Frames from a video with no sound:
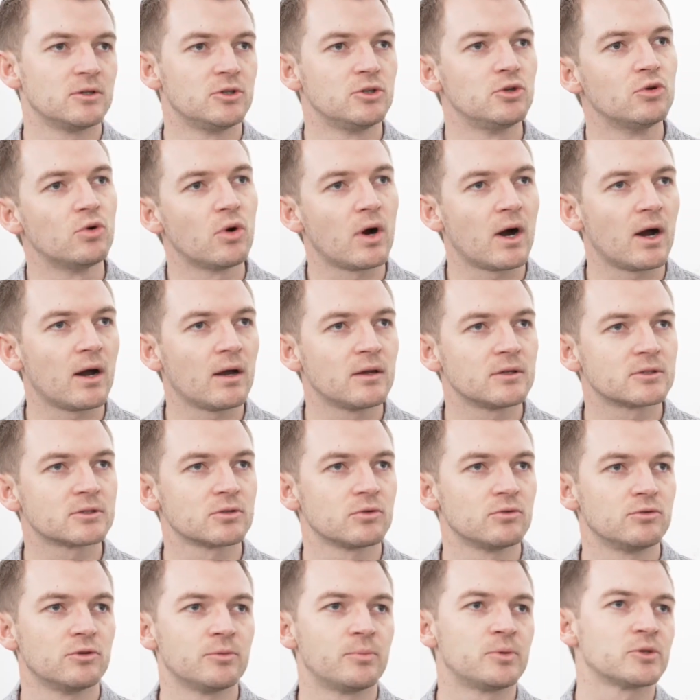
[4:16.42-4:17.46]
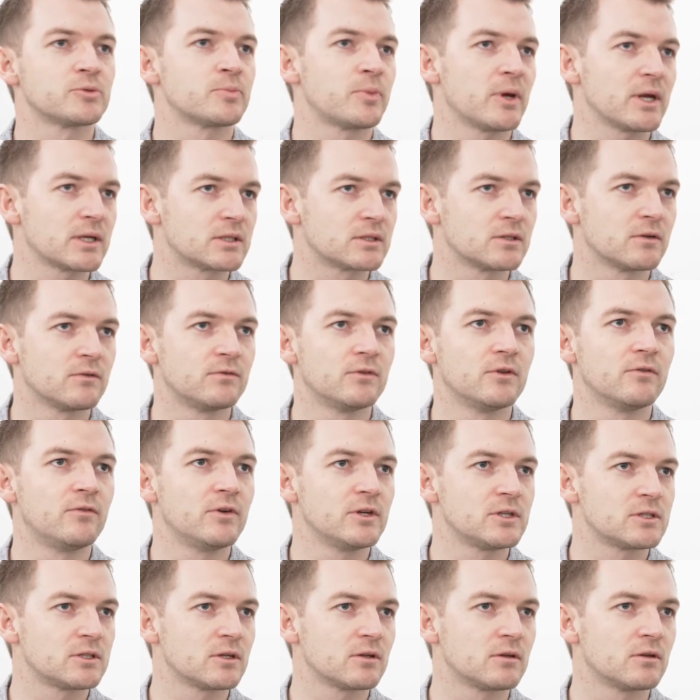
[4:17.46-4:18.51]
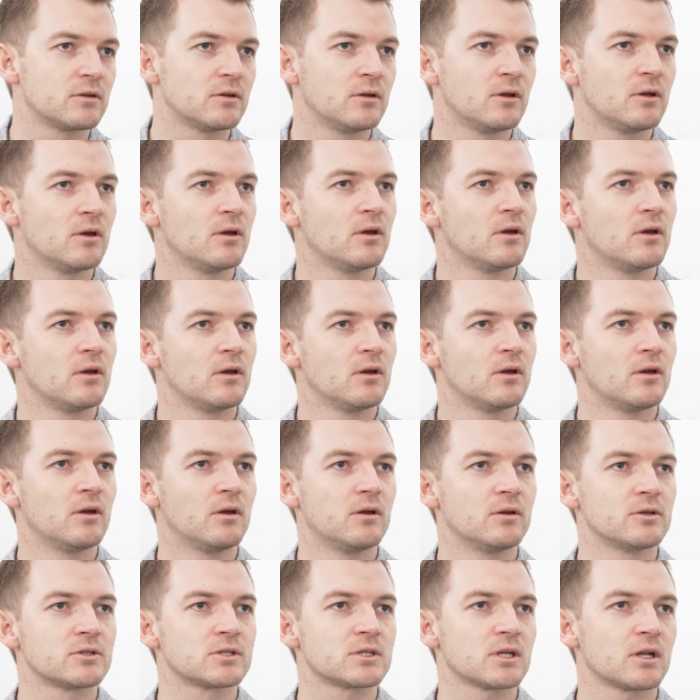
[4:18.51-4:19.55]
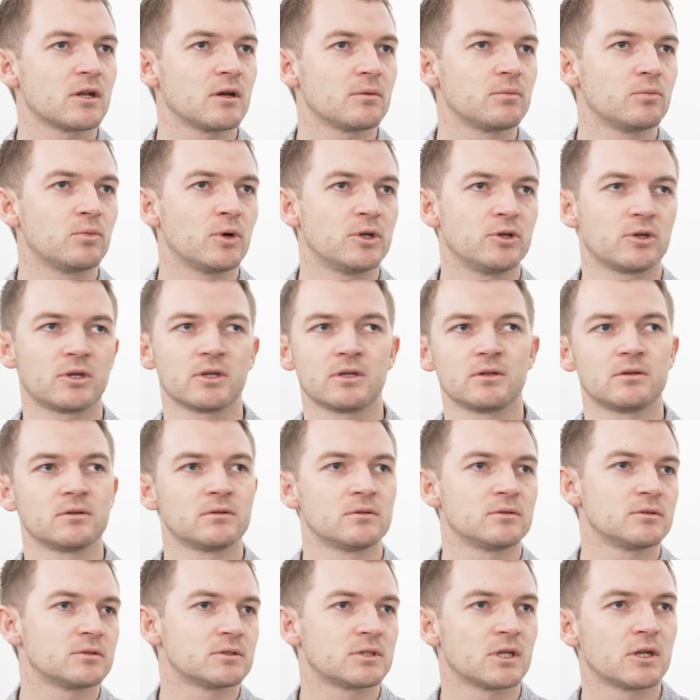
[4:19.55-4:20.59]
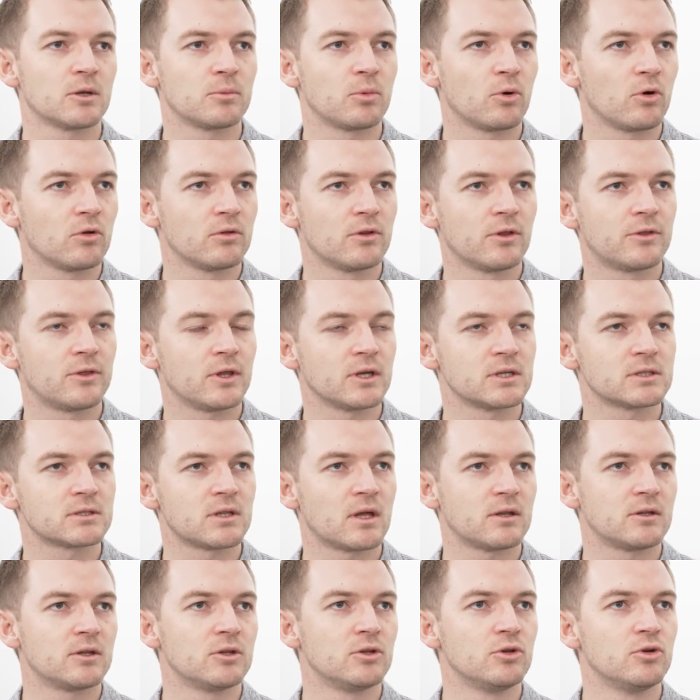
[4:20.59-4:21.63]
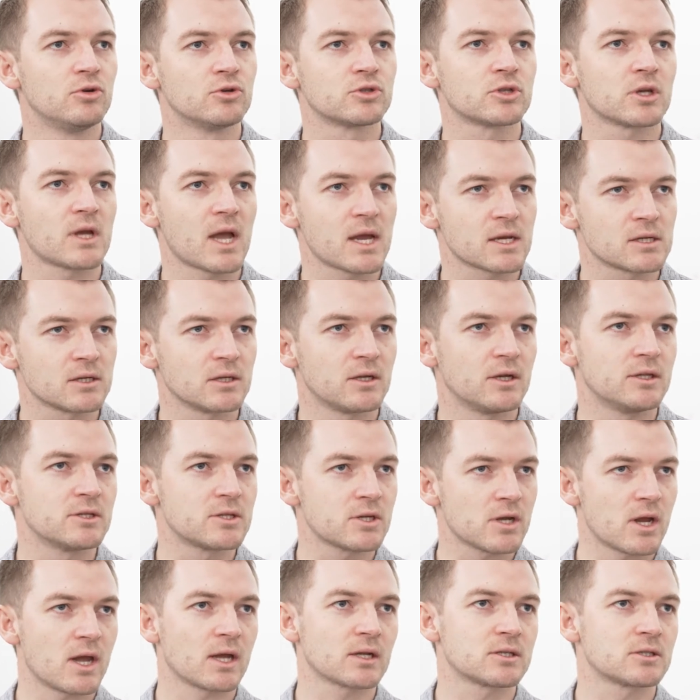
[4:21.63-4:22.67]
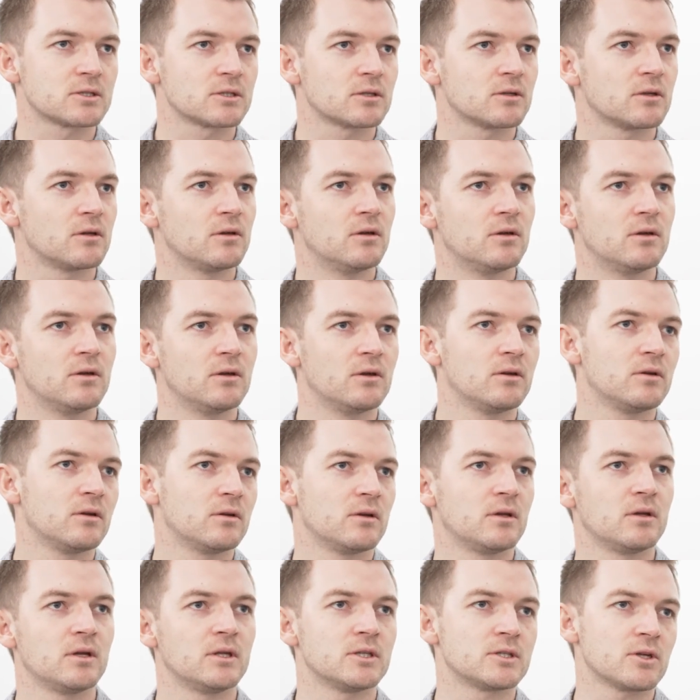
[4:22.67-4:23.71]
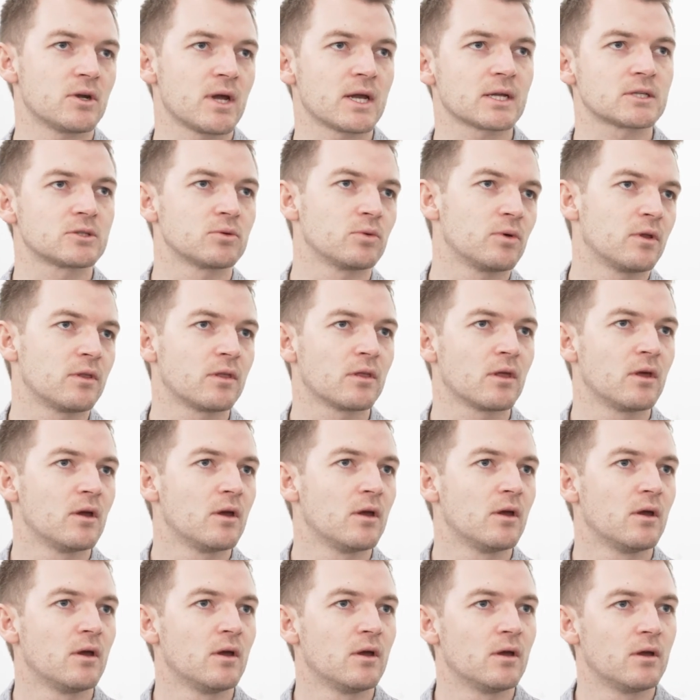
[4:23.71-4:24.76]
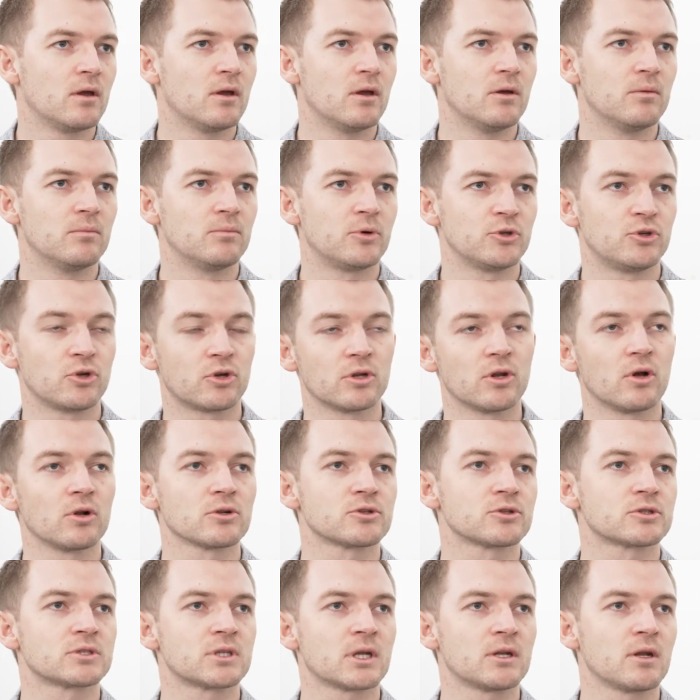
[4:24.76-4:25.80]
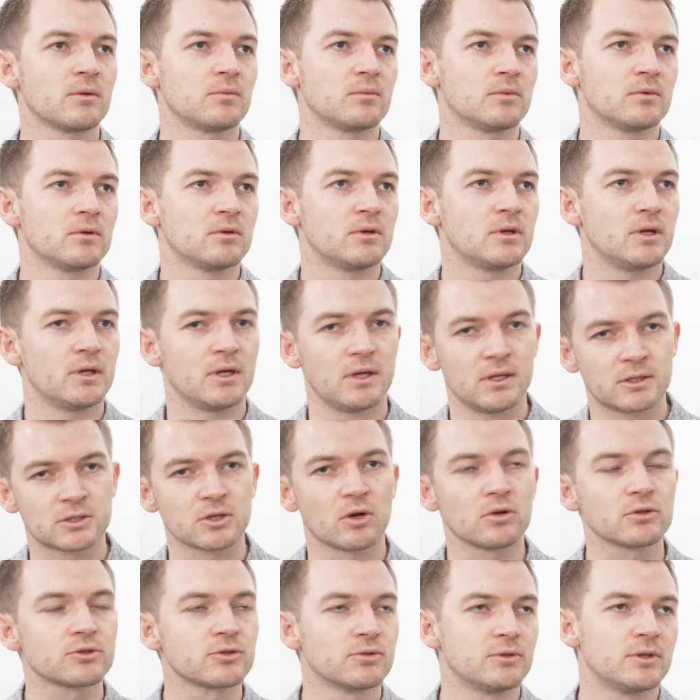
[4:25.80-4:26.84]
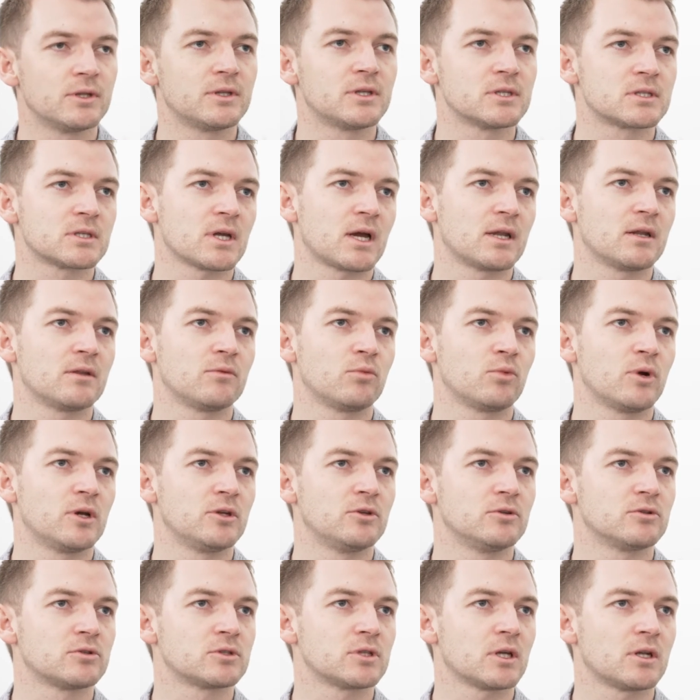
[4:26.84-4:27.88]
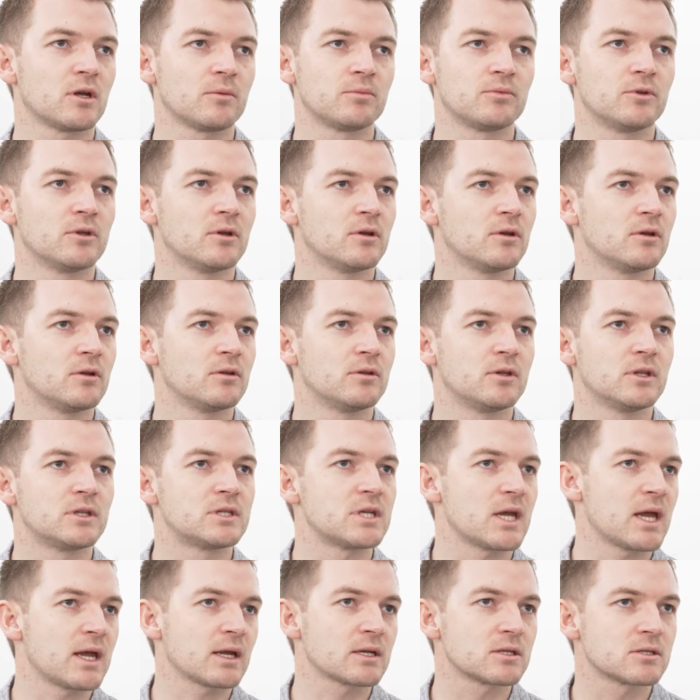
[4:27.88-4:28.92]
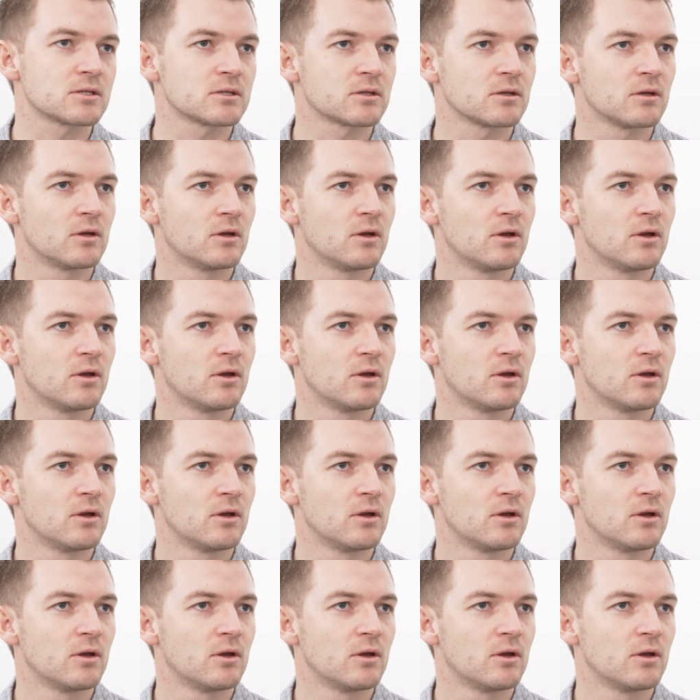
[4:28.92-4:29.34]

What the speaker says: UI, so the perspective, the vision setup, where you can set up all the things that the user actually interacts with. But you can also set up. It's also in the designer where you set up the tags.